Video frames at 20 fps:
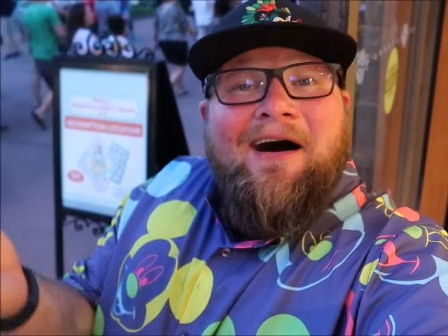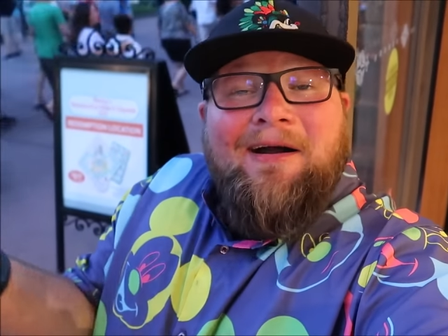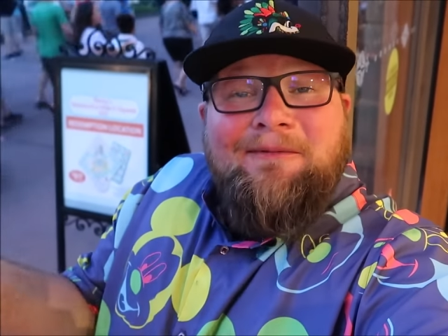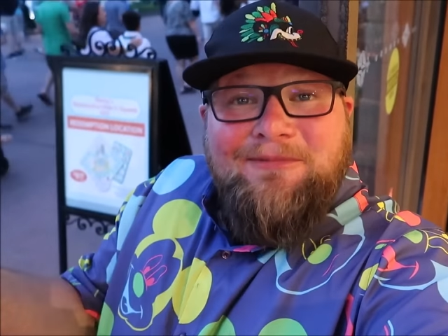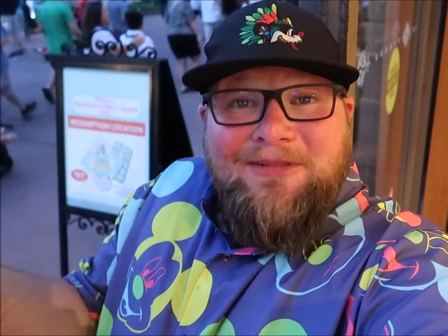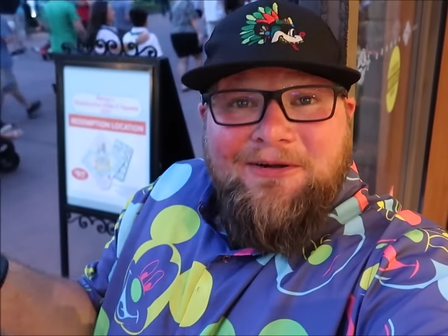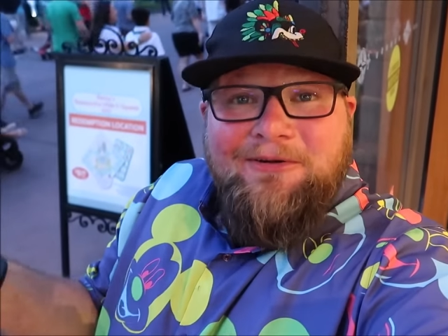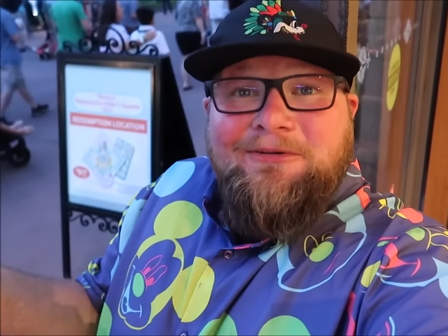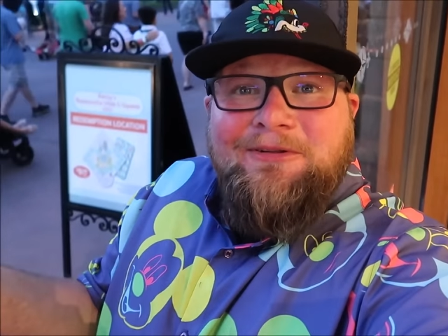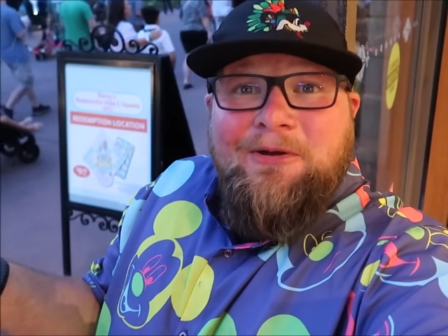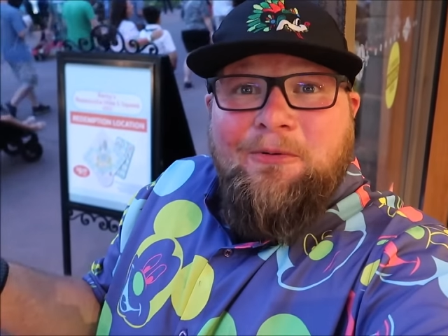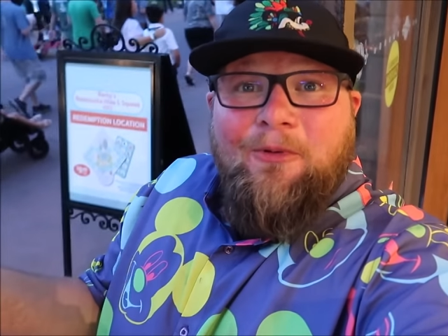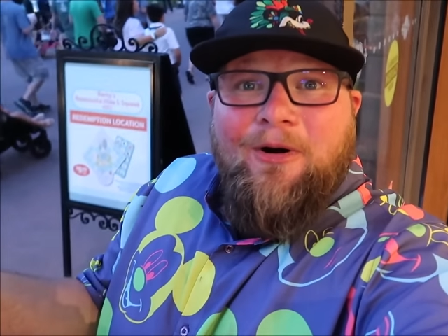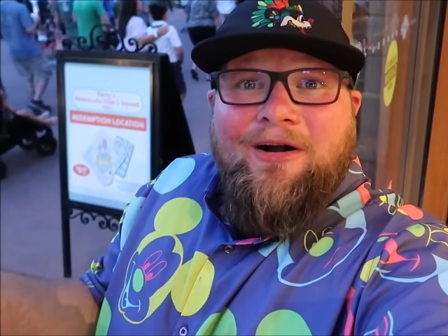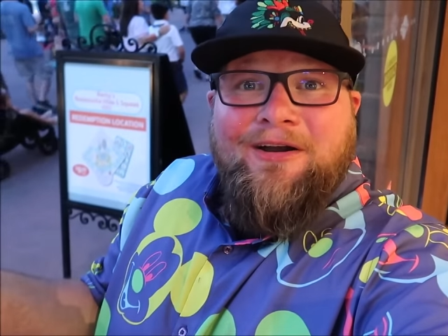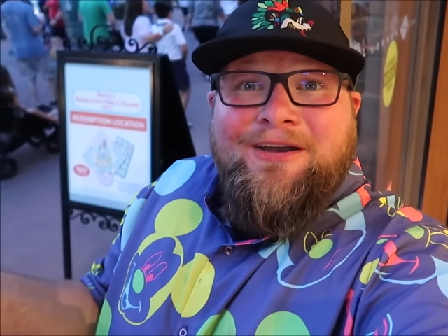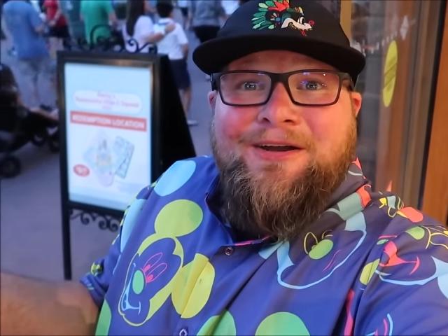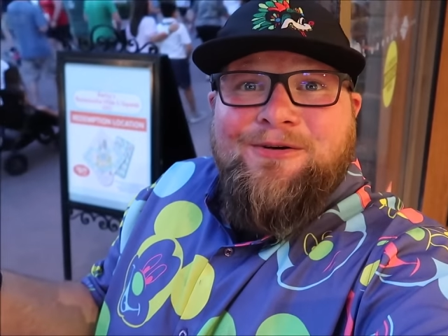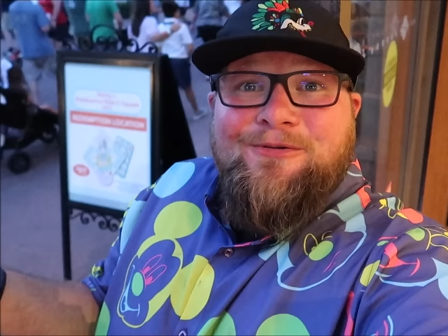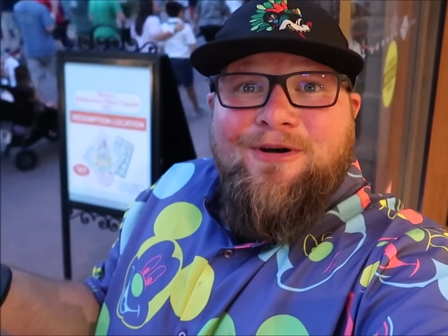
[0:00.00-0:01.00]
I'm literally
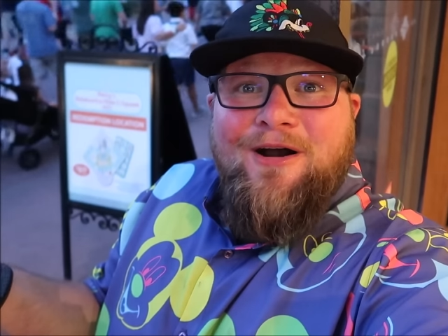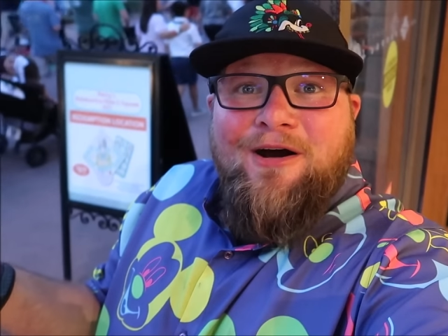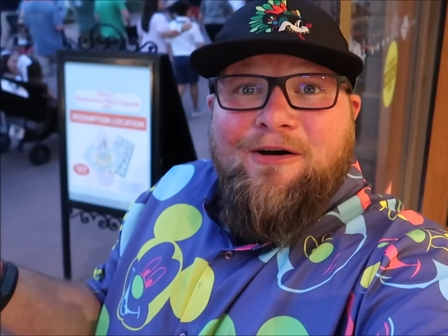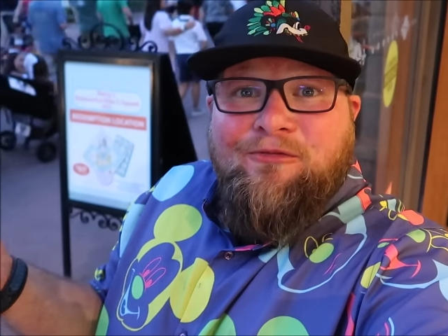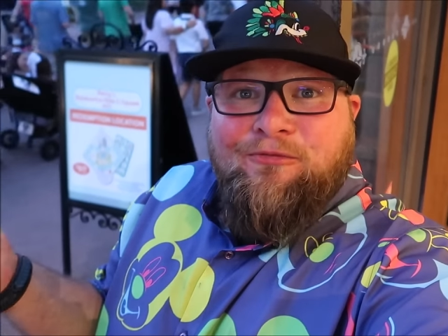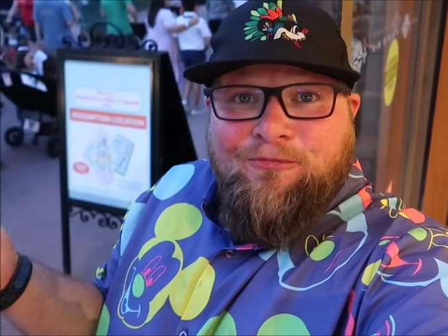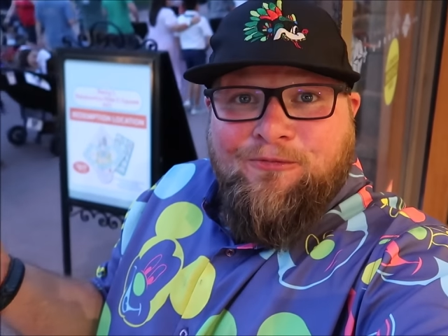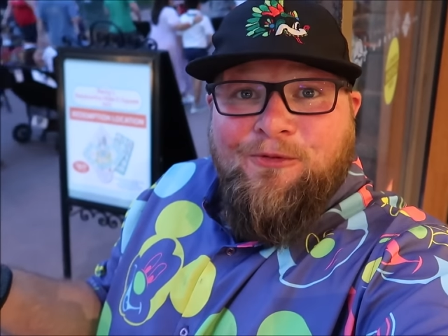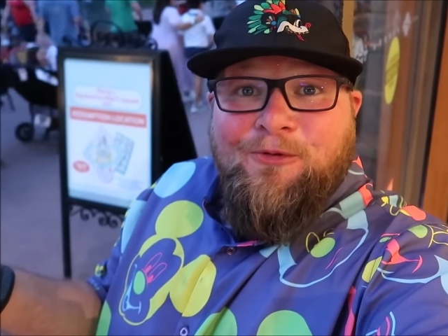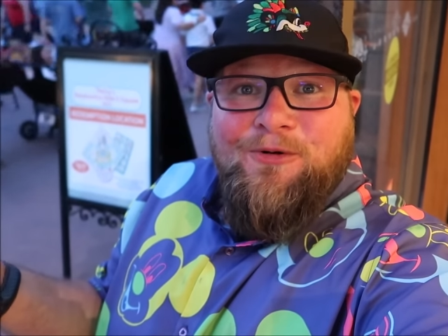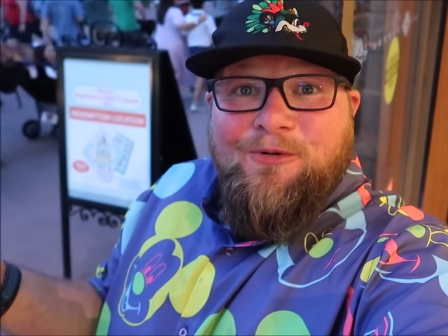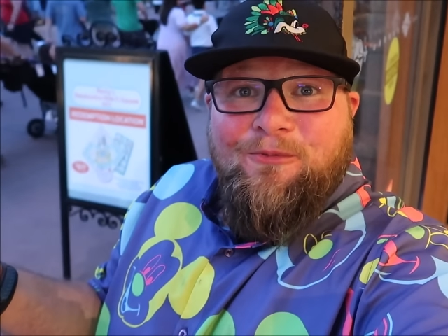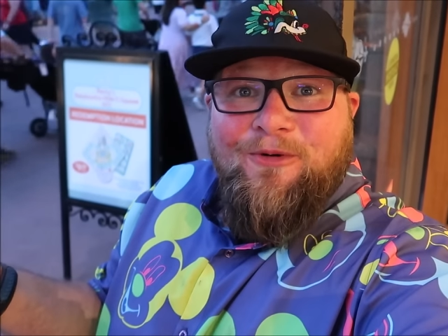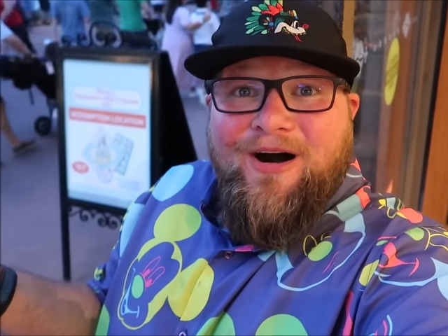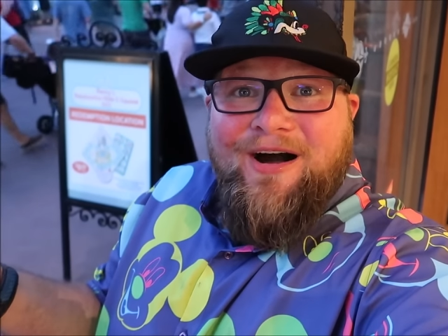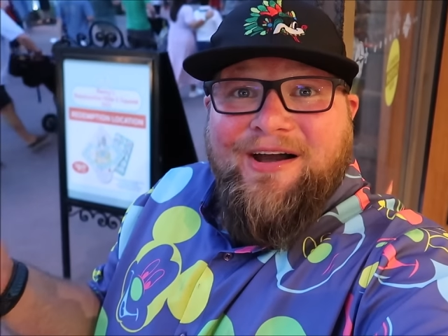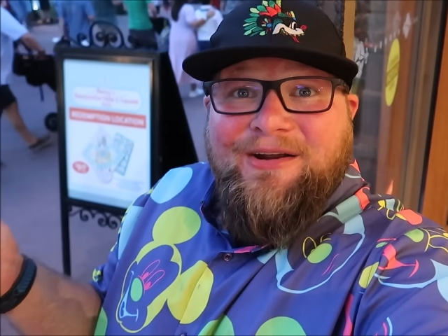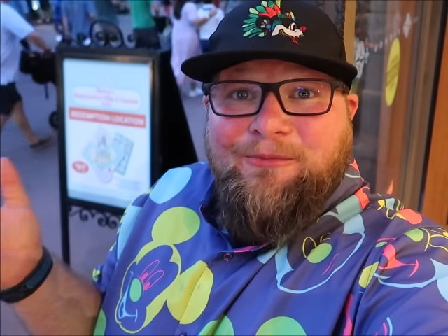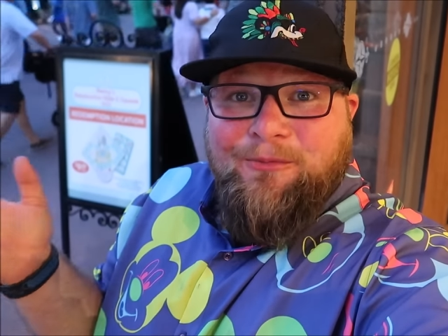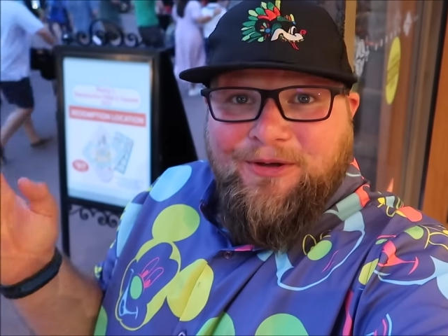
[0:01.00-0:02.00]
walking around Food and
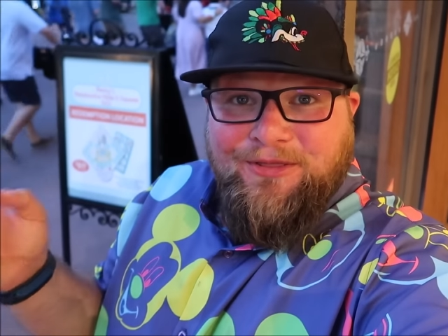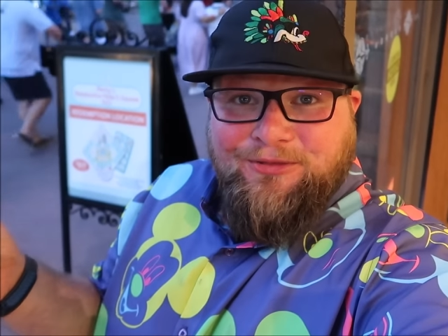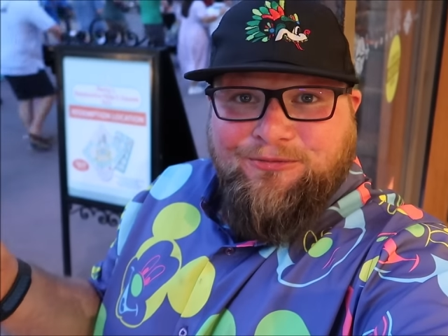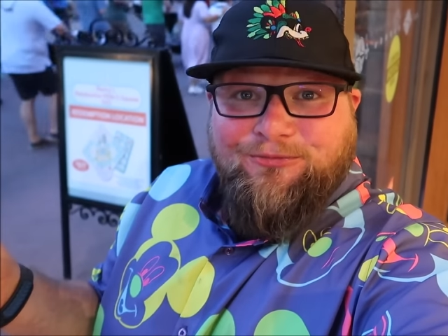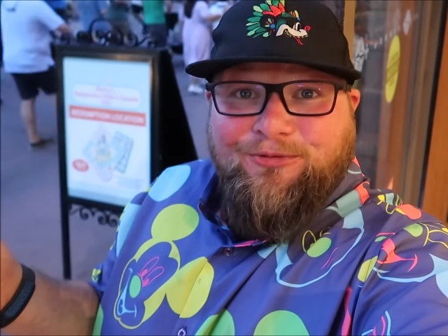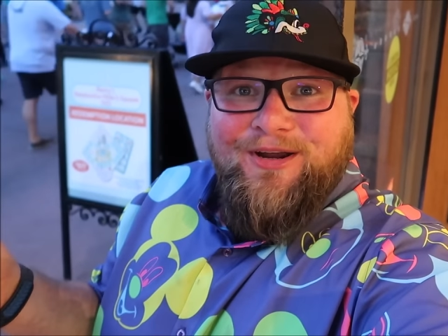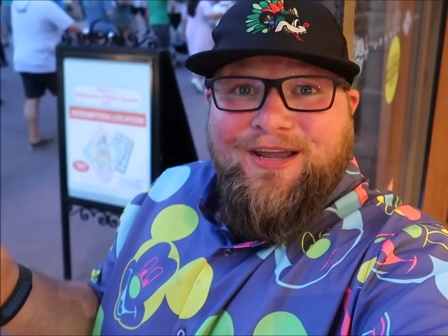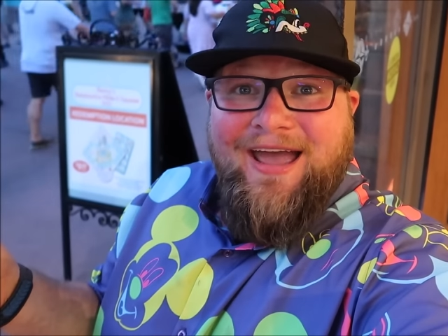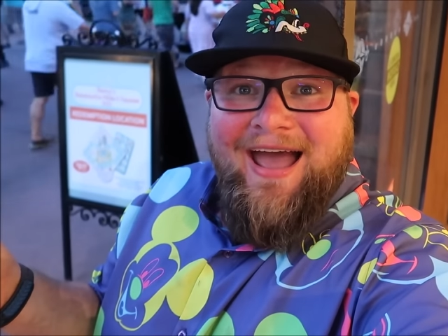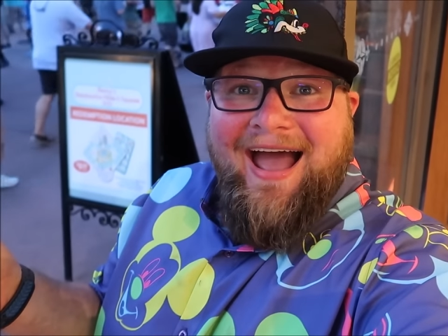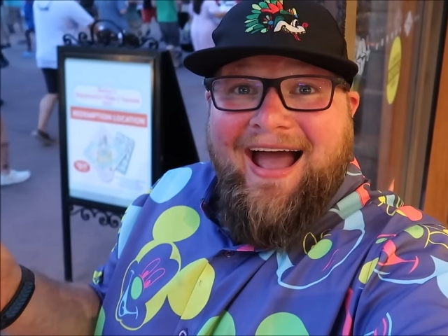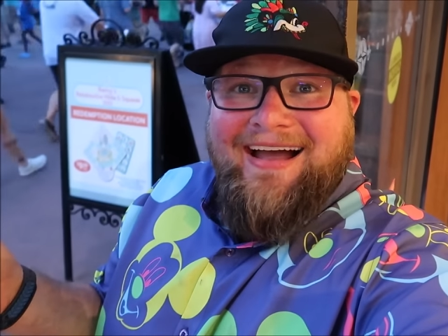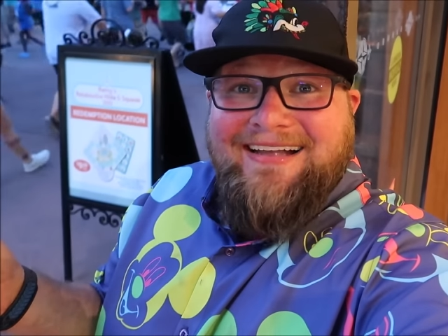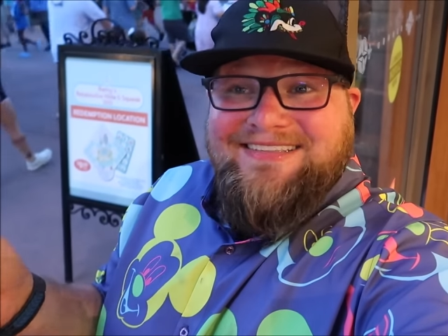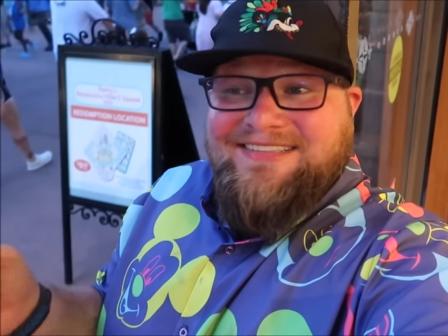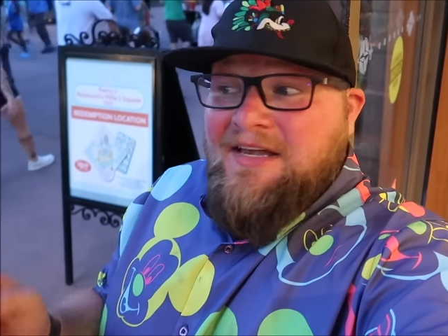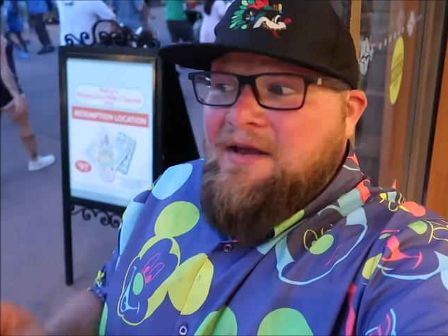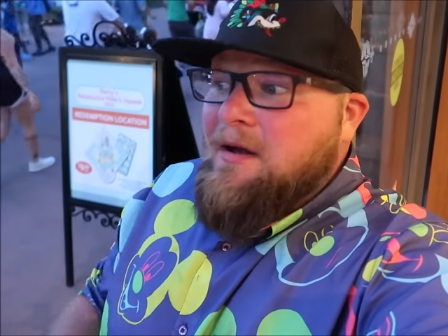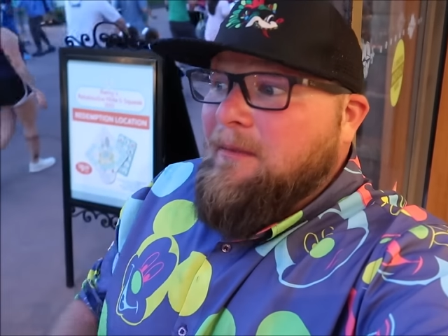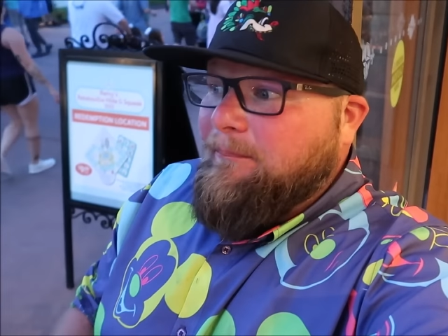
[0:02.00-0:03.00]
Wine with three hats